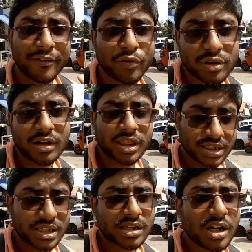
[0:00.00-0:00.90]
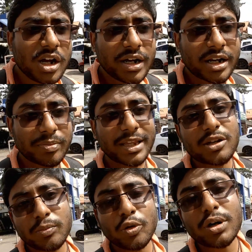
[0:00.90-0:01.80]
would suggest it's best
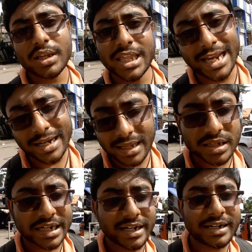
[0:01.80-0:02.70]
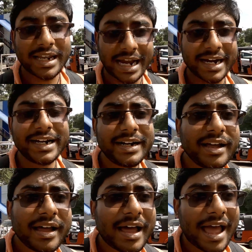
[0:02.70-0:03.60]
to book a second class ticket like I did,
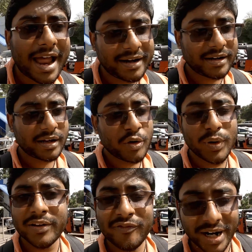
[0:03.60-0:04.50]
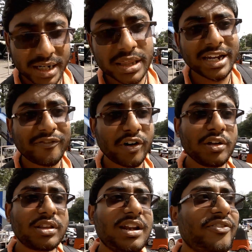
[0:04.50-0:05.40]
and you will find a seat for
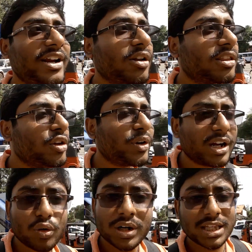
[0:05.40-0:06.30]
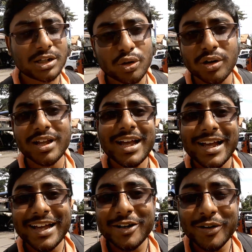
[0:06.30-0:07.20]
yourself, and also you can go near the door,
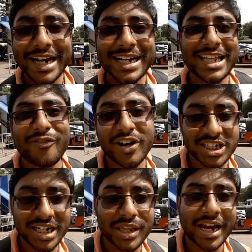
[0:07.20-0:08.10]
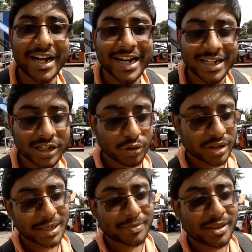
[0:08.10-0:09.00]
get that fresh air standing at the
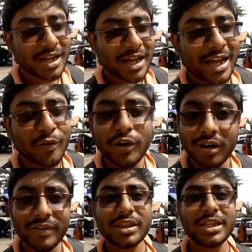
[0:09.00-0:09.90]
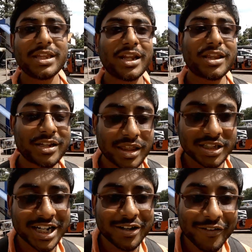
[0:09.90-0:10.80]
doorsteps. You will always see such
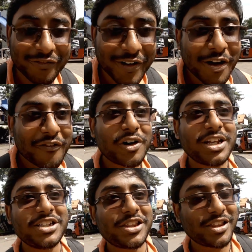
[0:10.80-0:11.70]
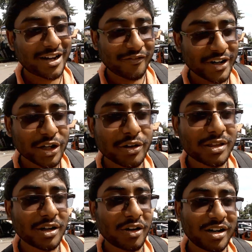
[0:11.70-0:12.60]
kind of footages and videos
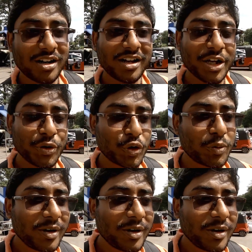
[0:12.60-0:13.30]
on YouTube